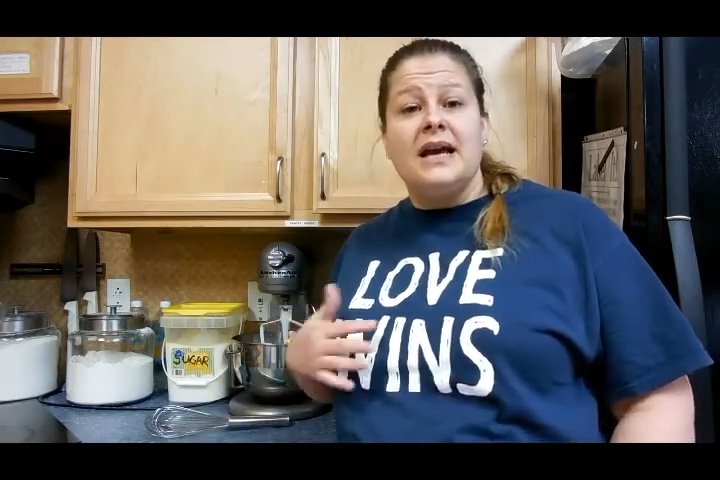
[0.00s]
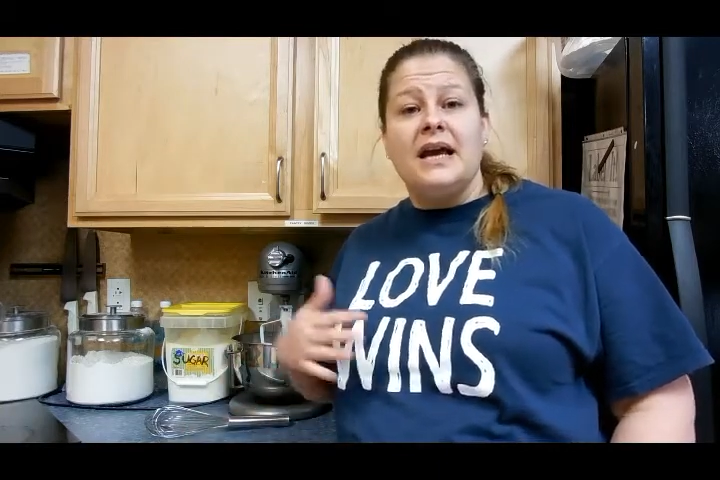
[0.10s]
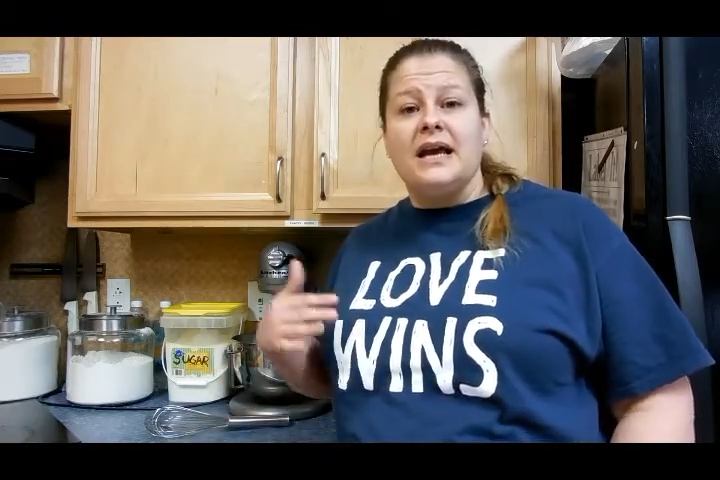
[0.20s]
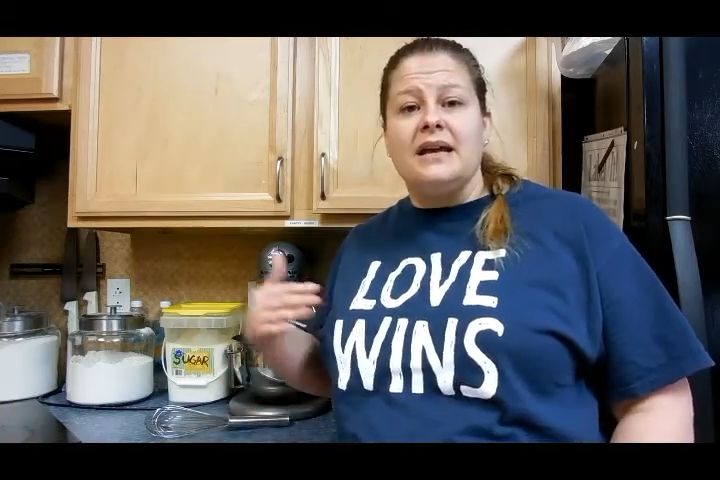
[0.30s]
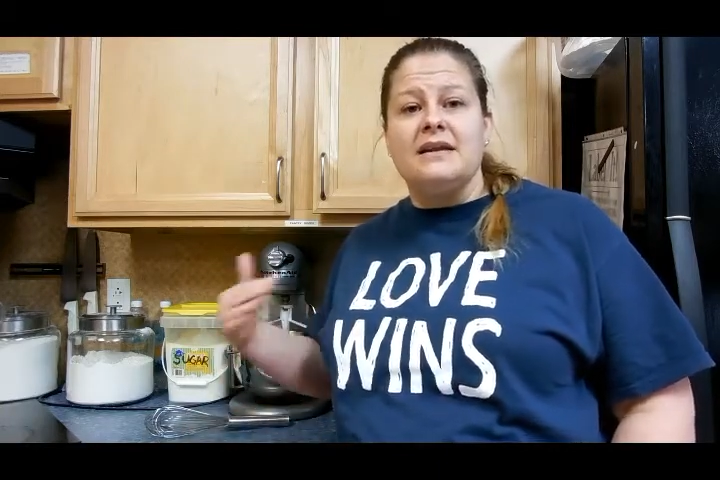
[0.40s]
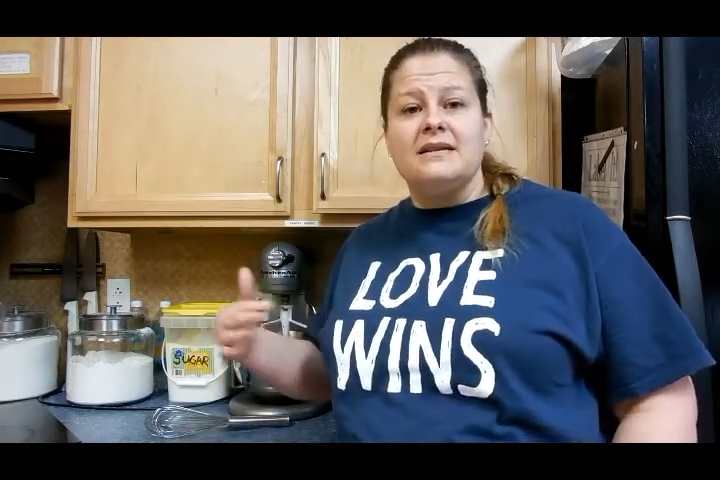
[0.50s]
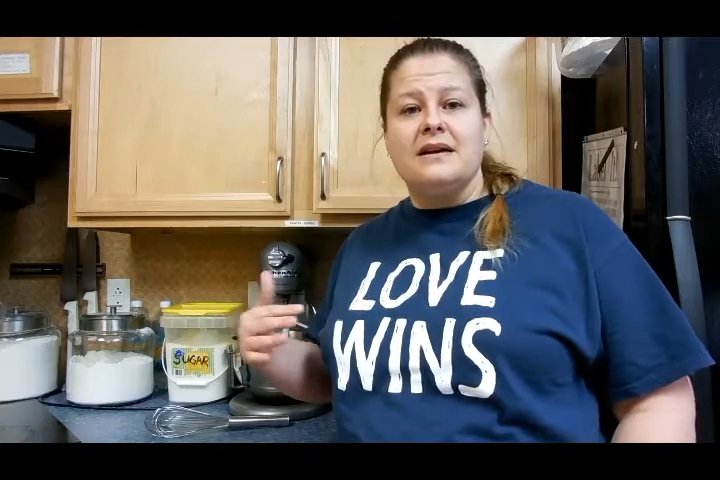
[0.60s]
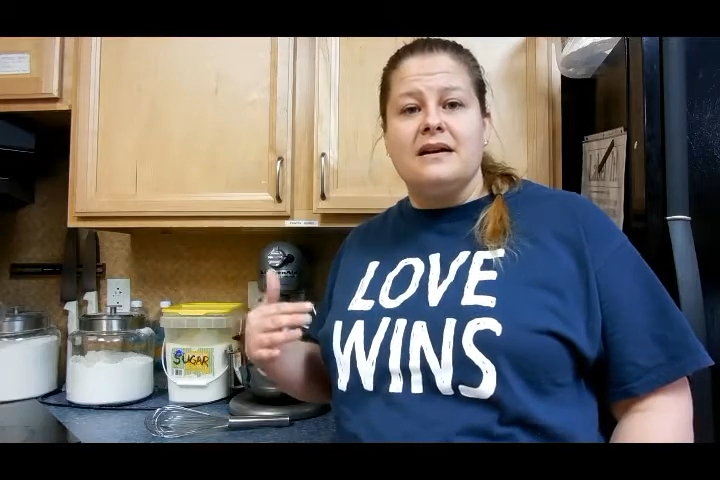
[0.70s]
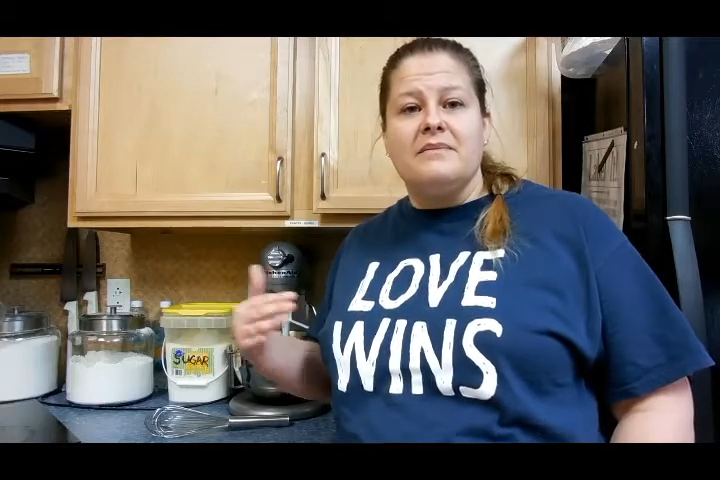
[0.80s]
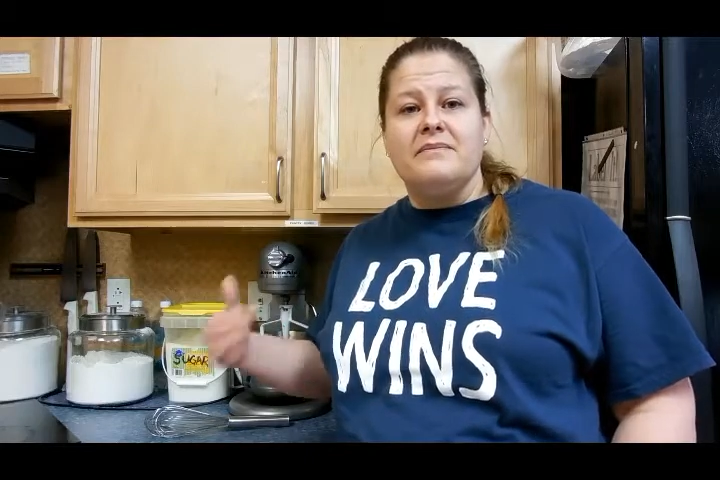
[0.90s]
and
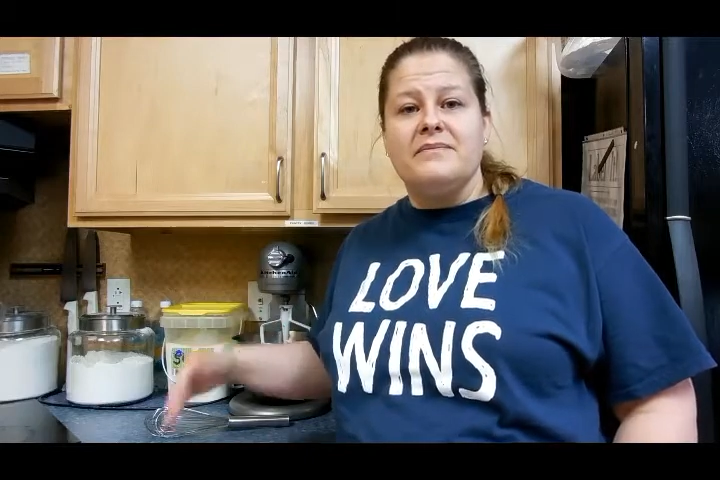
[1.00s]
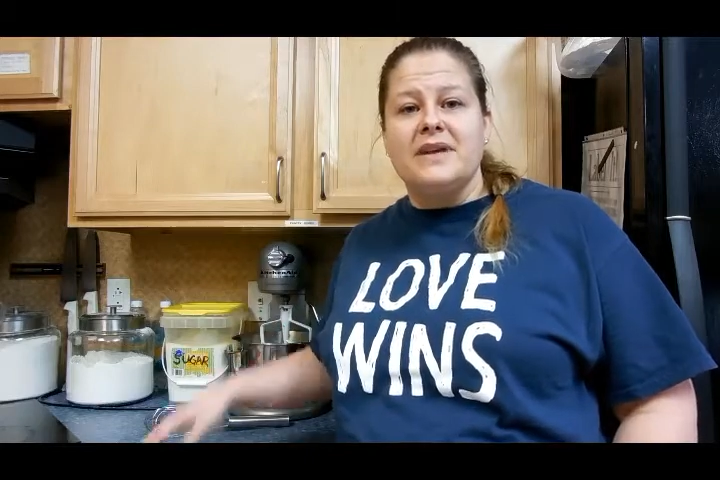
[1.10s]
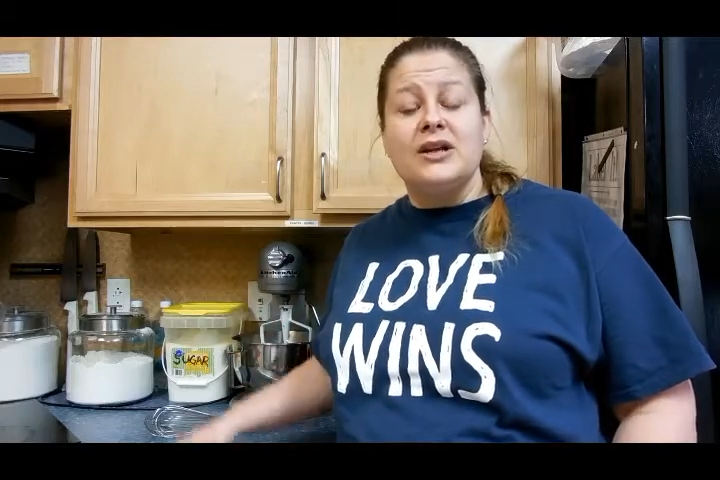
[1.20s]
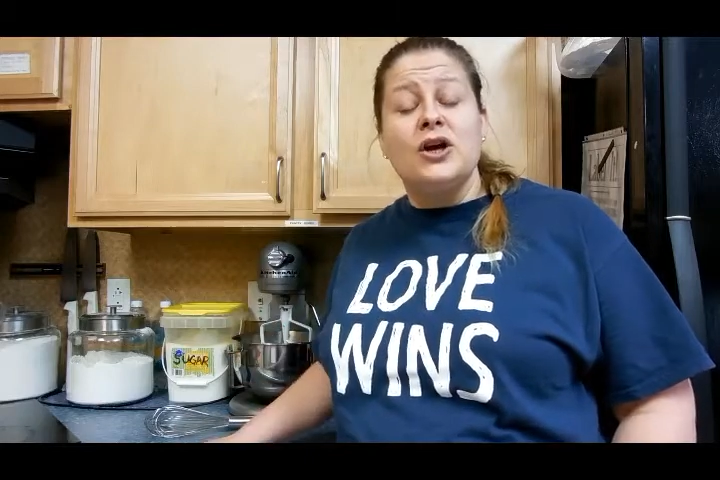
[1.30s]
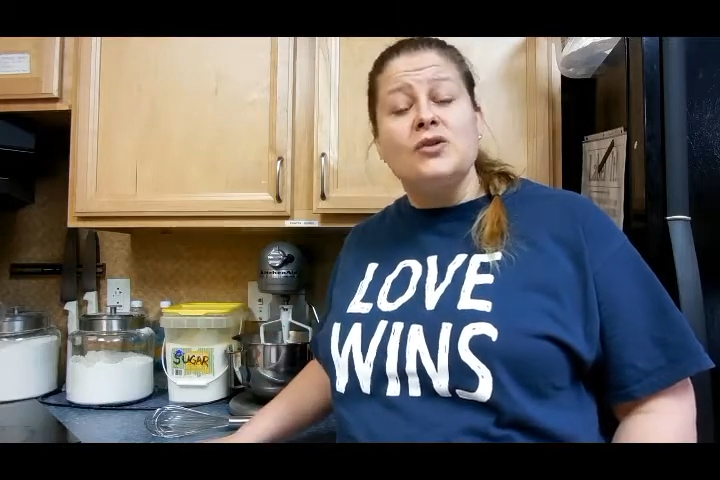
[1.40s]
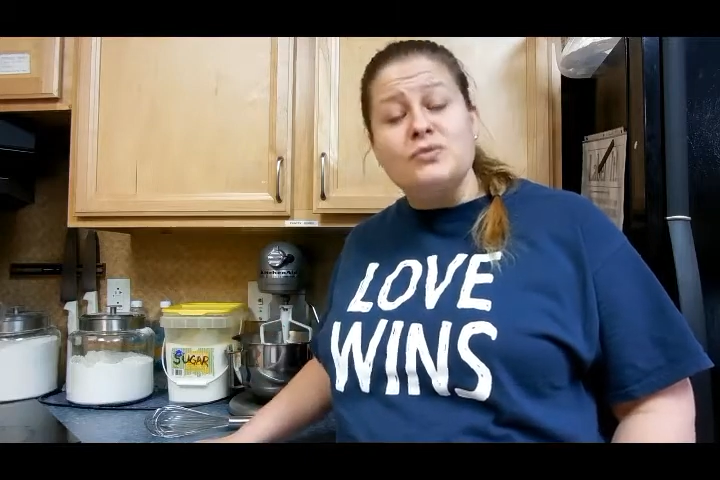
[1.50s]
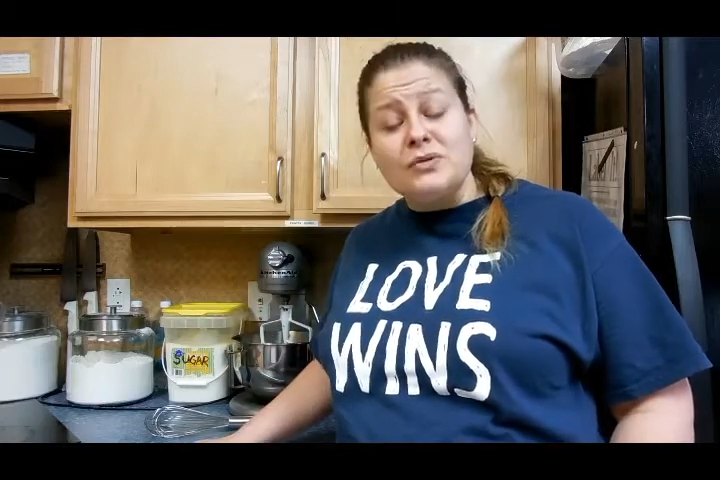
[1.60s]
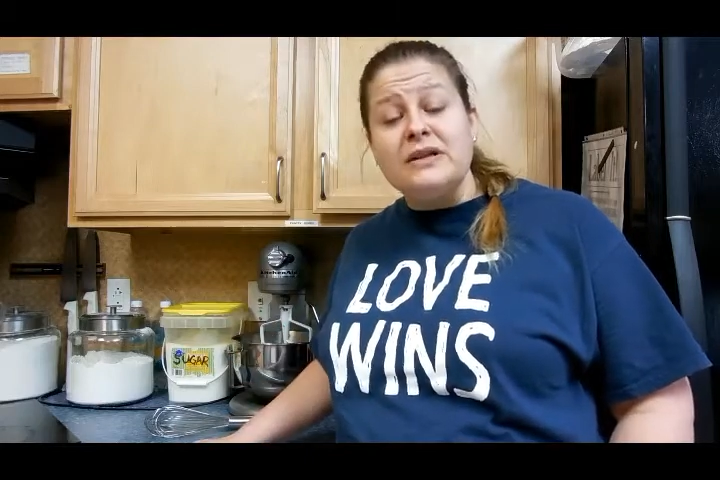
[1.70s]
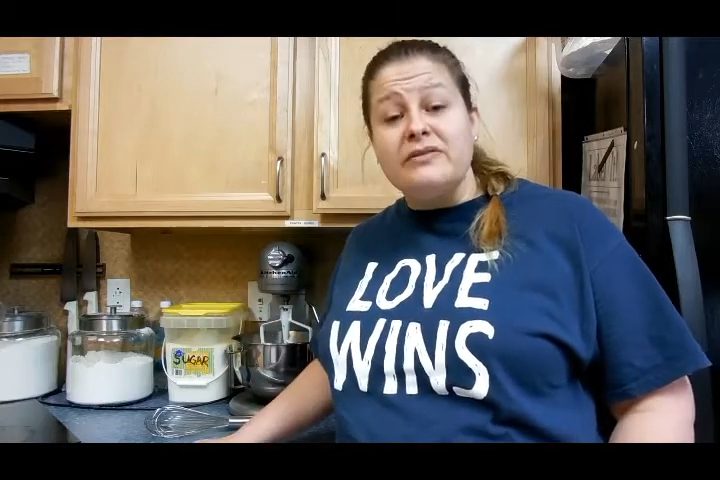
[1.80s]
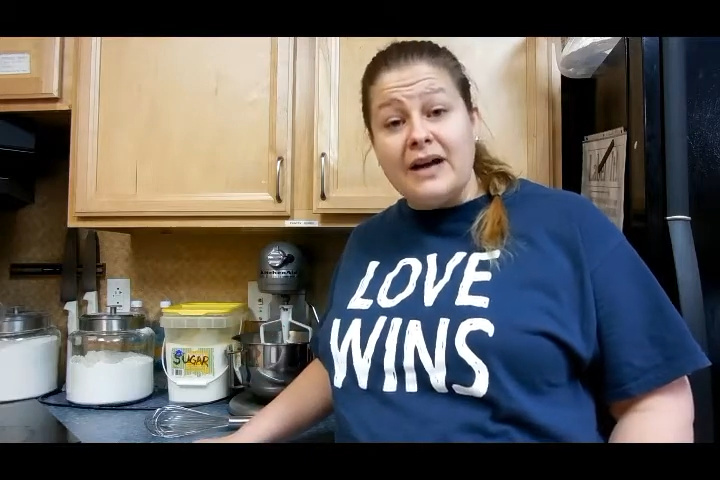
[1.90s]
it goes
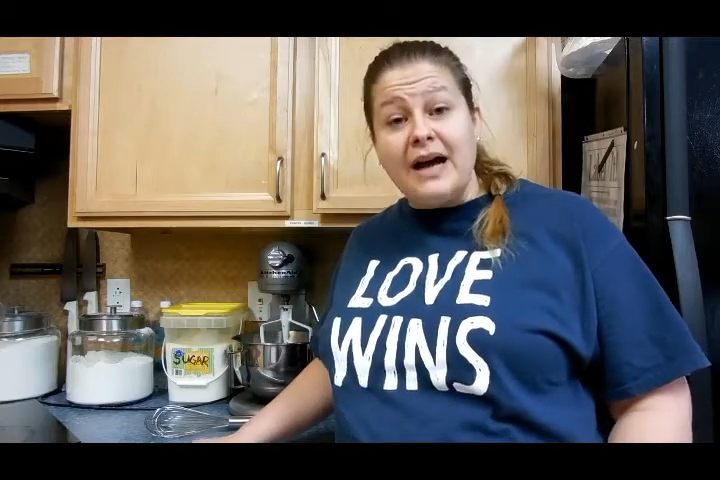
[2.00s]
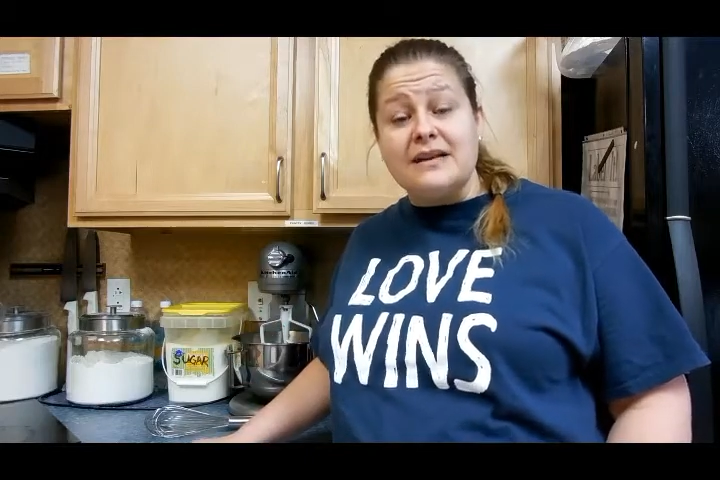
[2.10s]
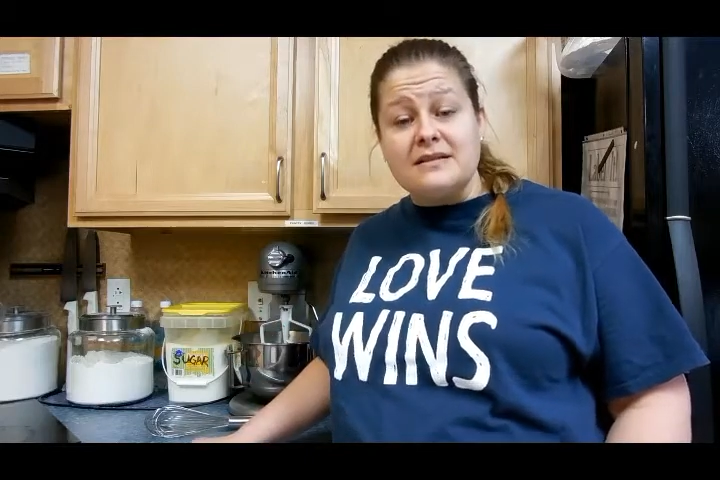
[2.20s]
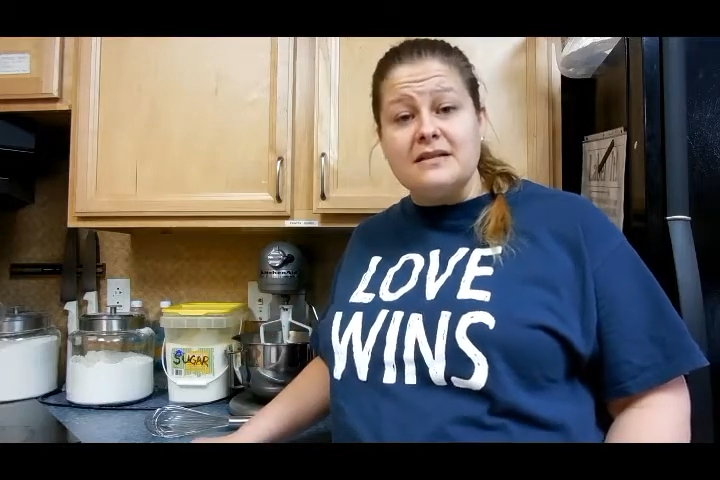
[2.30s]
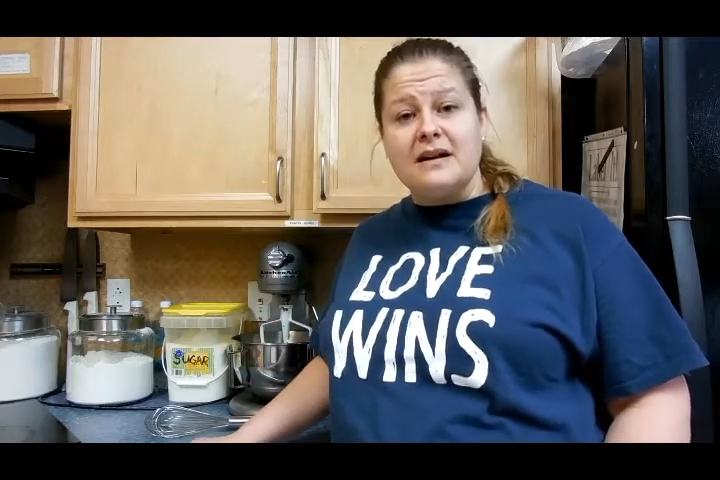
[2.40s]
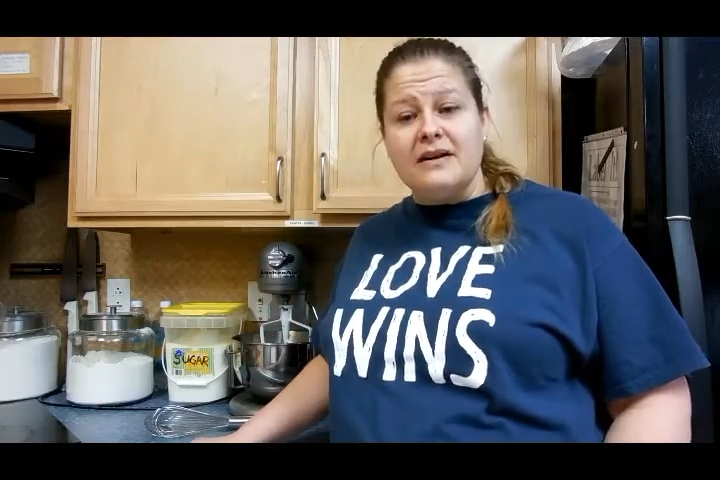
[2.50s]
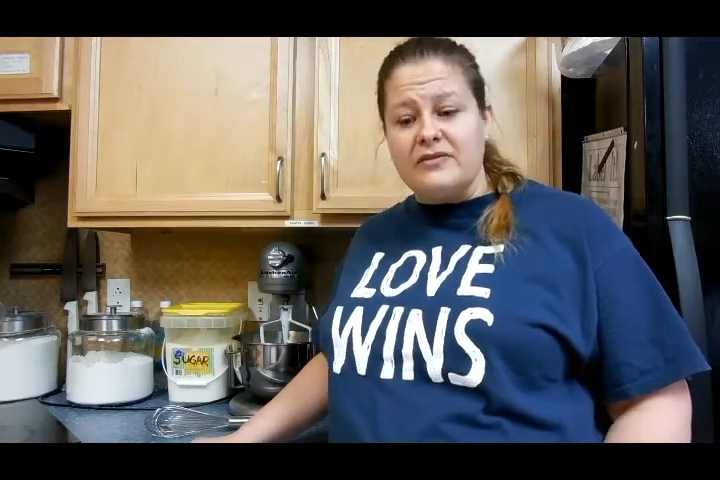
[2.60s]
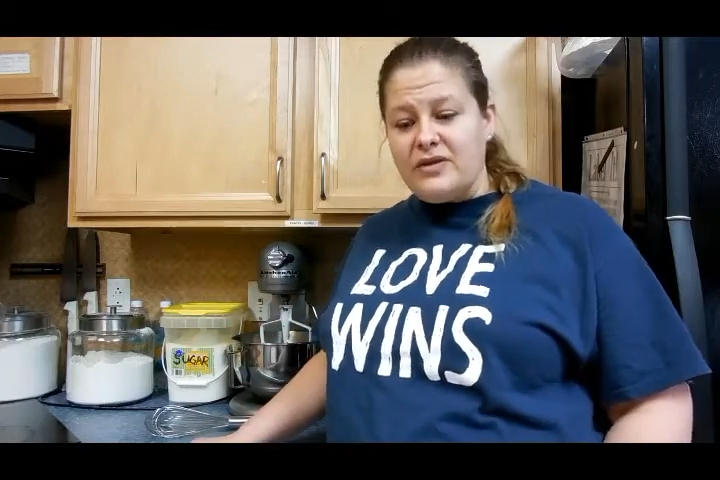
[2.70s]
really fast if